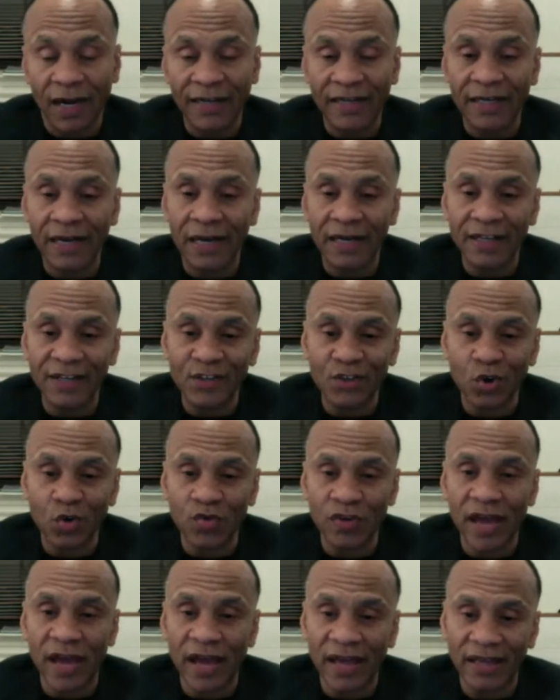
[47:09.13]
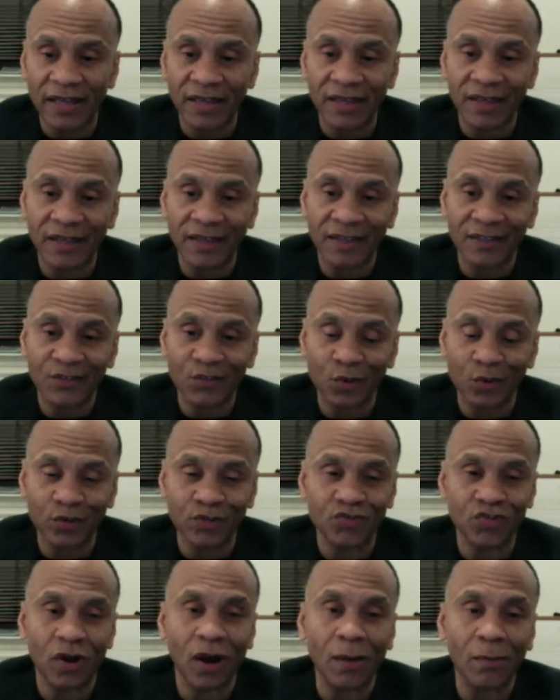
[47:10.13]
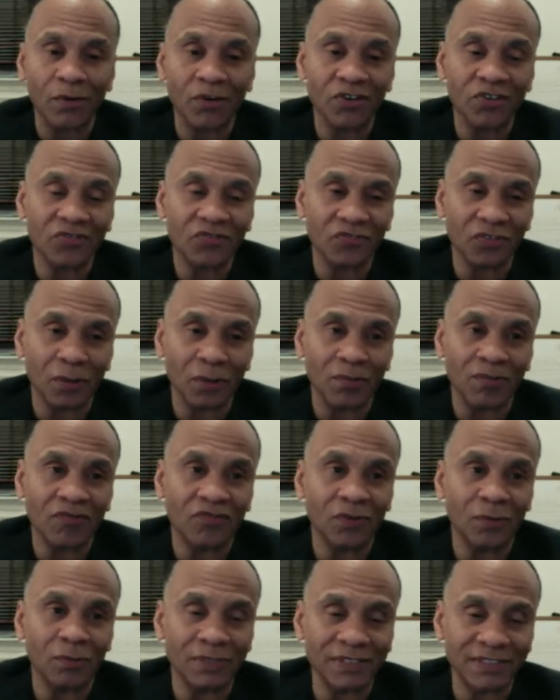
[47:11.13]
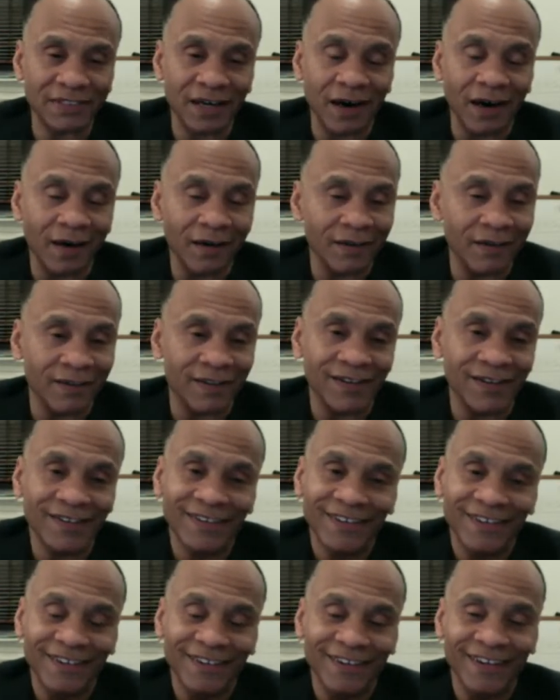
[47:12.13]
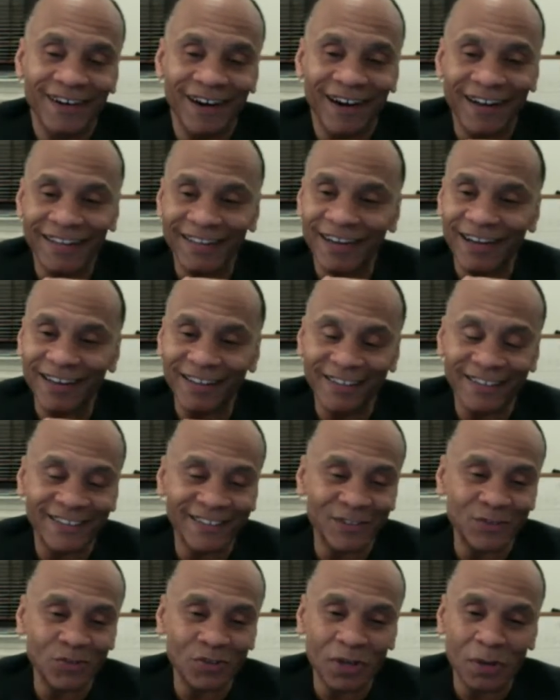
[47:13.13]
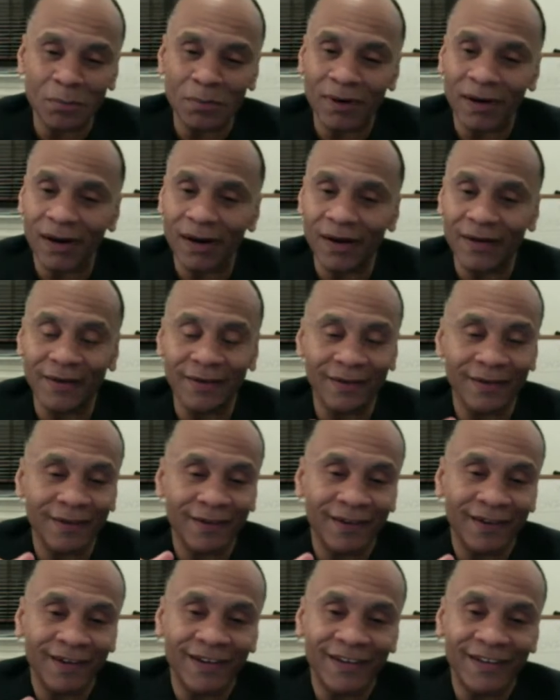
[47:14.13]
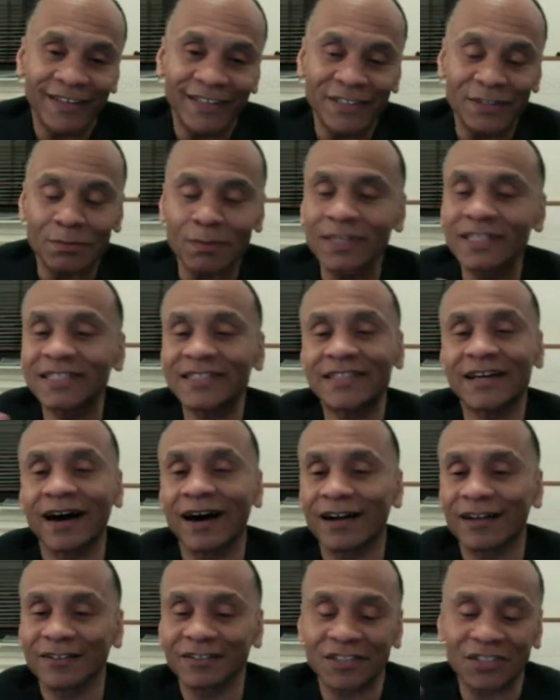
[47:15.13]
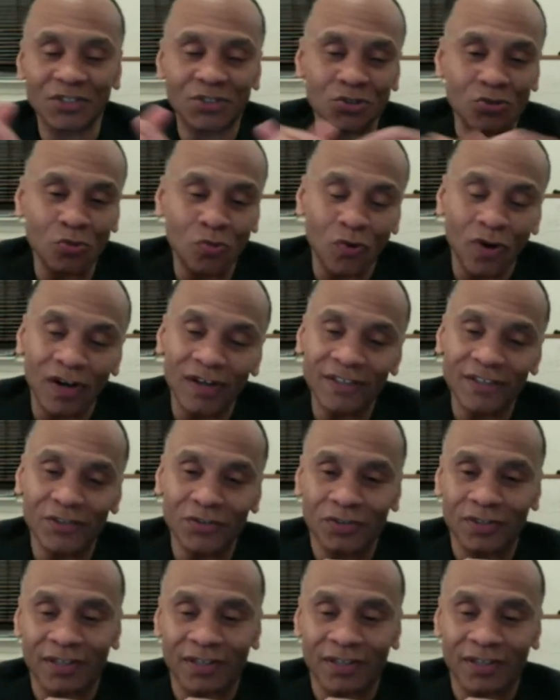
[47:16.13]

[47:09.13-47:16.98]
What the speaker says: I got it. No nagging, no drama from a doll. I got it. And you can buy as many dolls as you want.